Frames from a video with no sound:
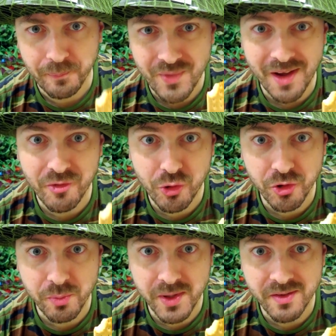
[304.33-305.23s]
That of
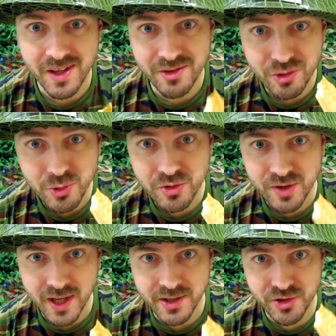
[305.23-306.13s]
course means they do
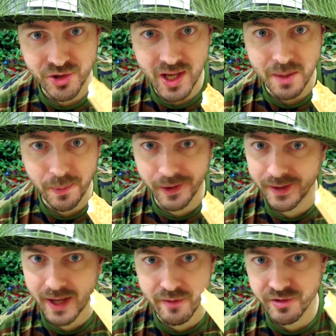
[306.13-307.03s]
stay in shape
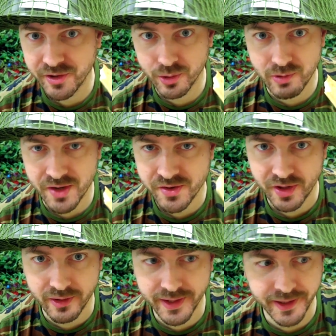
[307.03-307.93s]
in every single ration
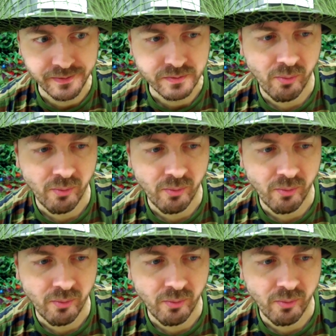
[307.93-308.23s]
they're in.